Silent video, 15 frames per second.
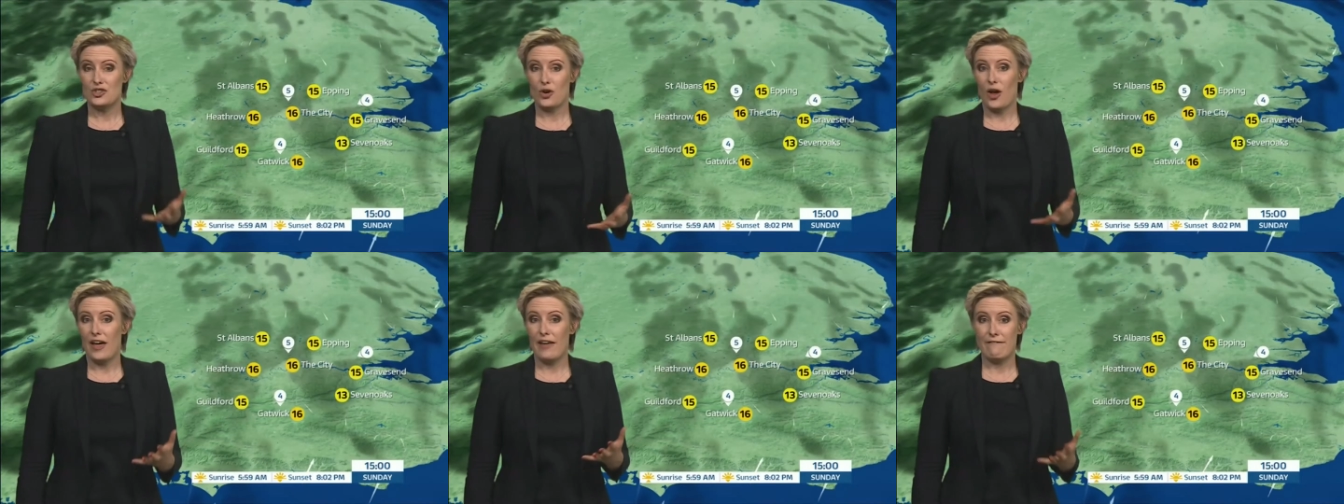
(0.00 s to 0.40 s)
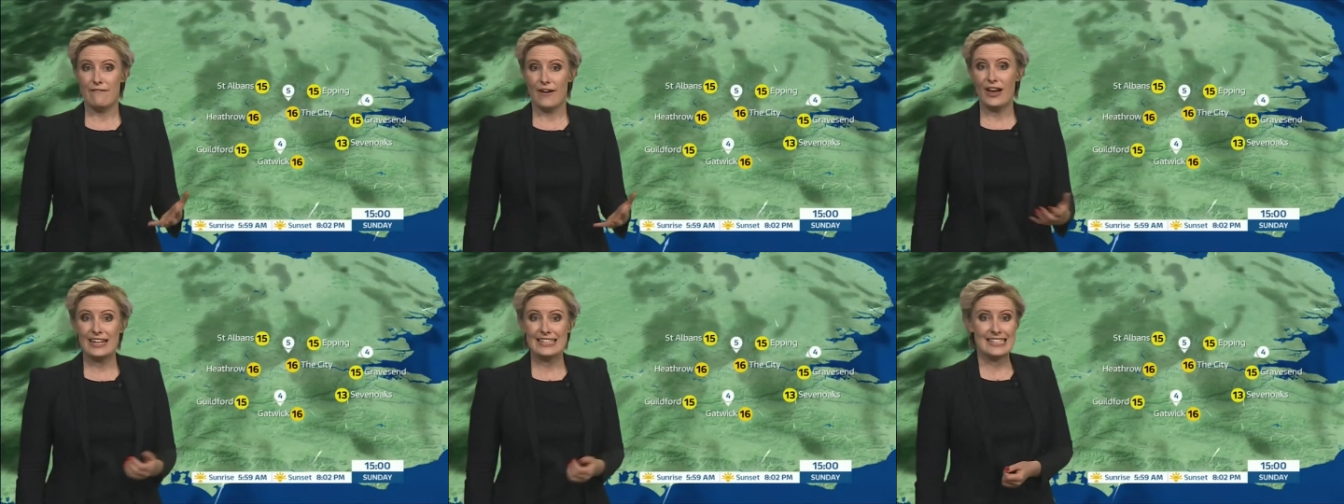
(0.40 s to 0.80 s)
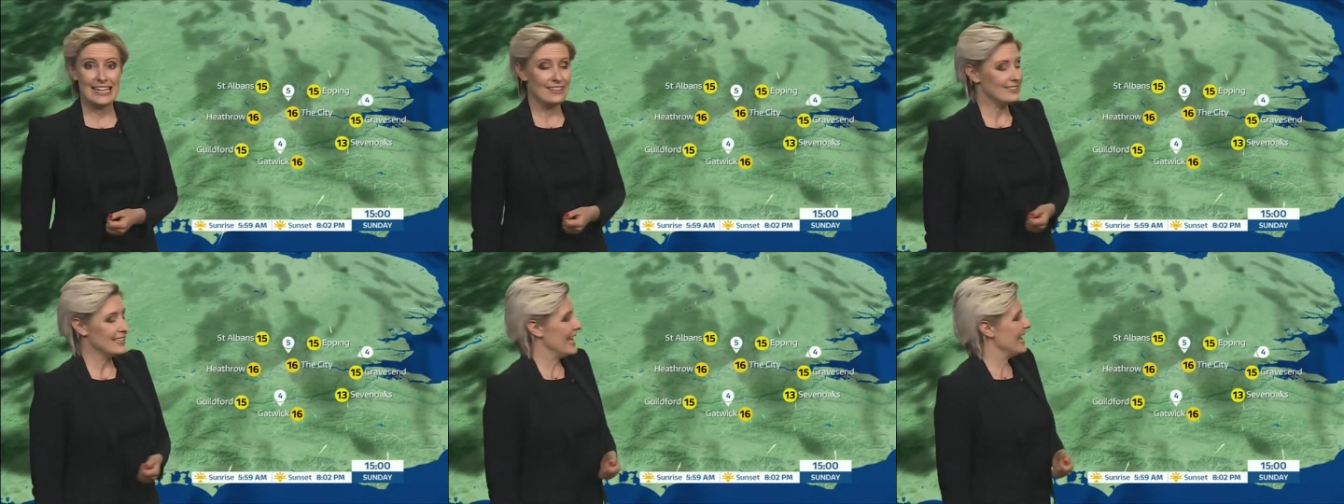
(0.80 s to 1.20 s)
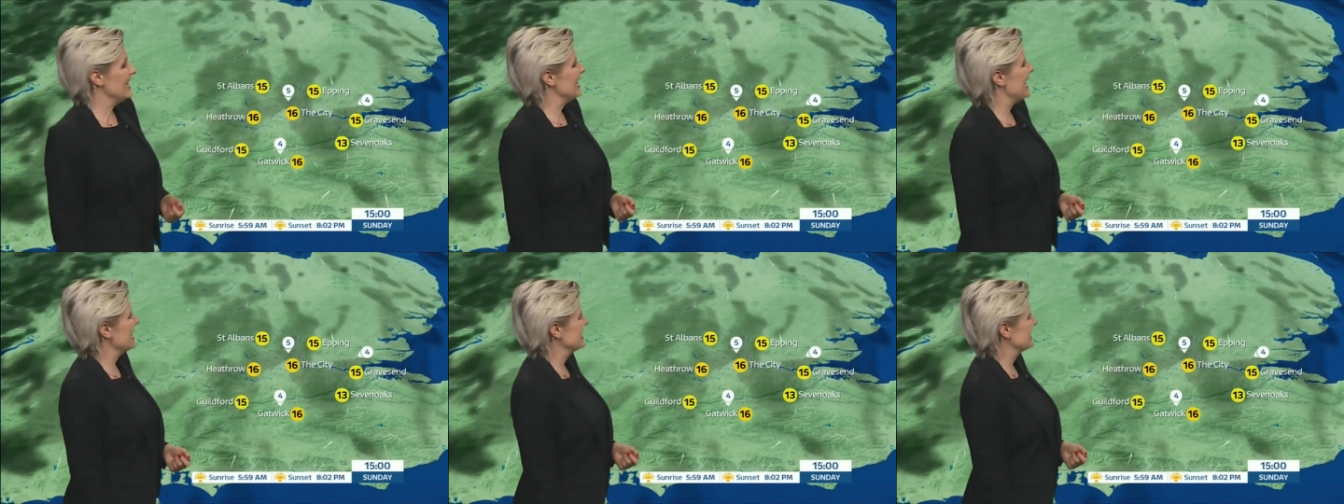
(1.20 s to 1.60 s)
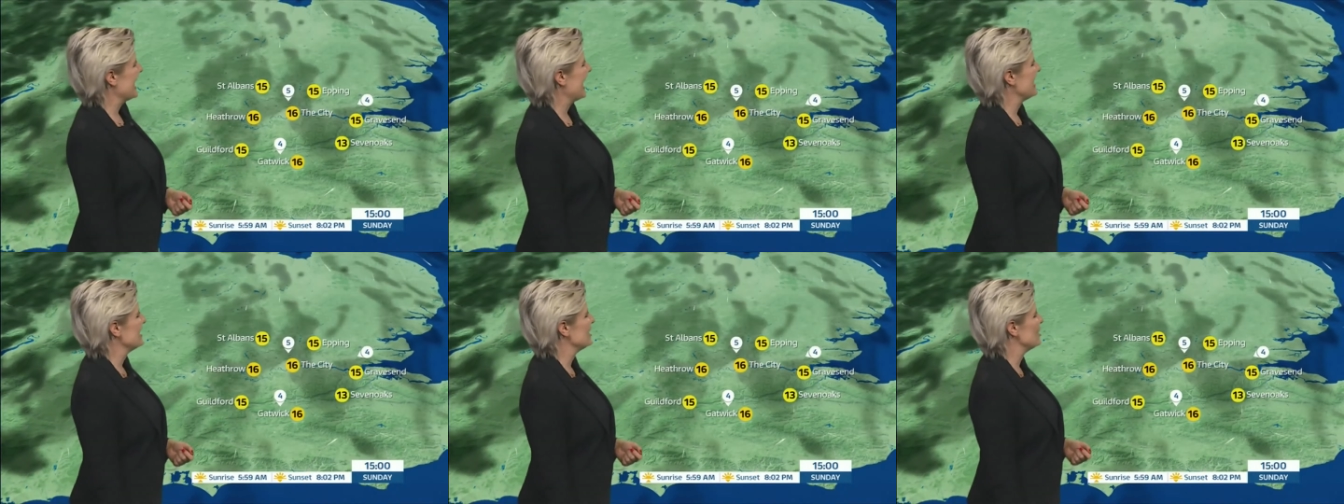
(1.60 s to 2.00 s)
a dry, fine, settled day yet
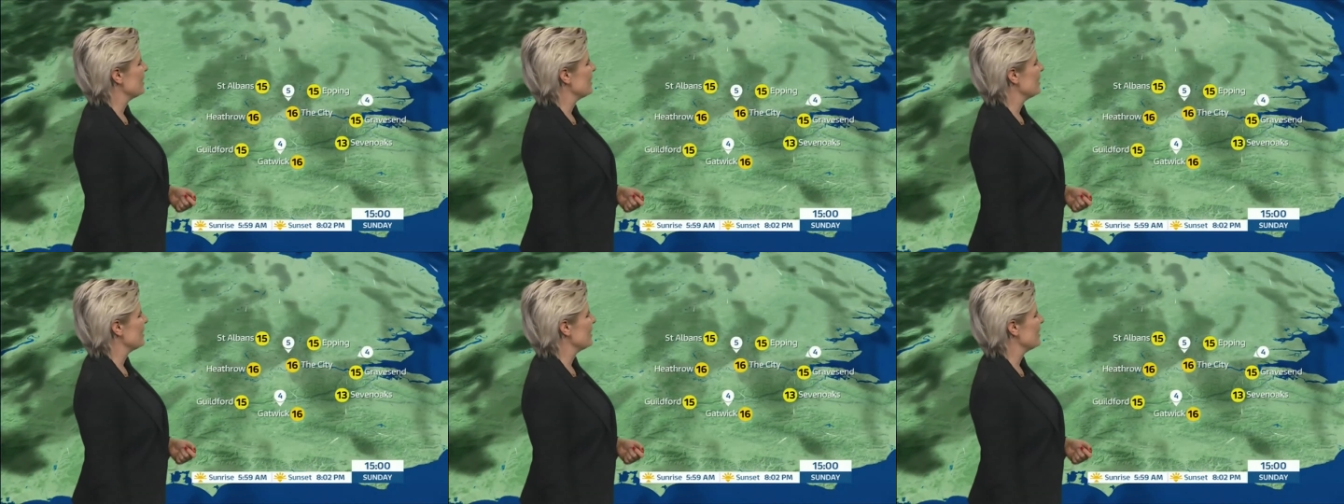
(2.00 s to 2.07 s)
again.